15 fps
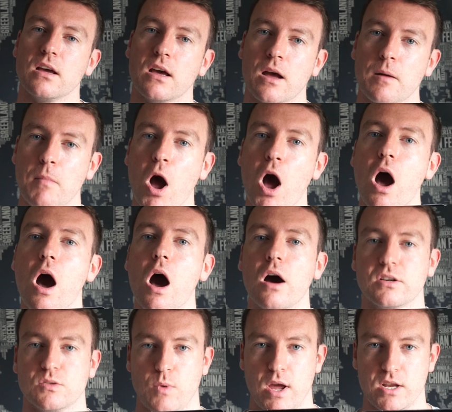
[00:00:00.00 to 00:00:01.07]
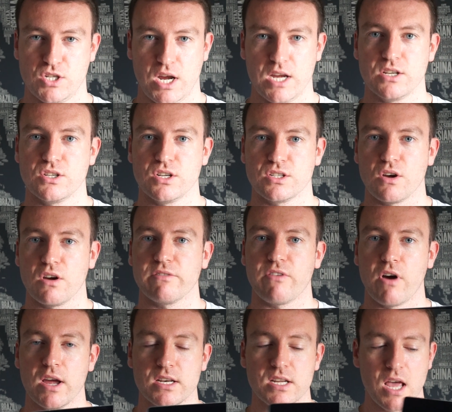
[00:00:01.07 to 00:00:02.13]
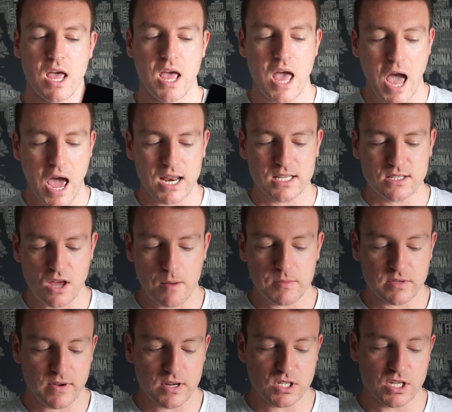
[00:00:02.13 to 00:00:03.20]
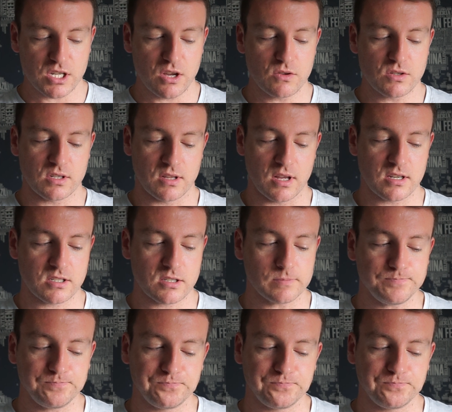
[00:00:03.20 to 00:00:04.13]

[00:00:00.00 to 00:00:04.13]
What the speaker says: hardware changes I find. And in terms of actually using this,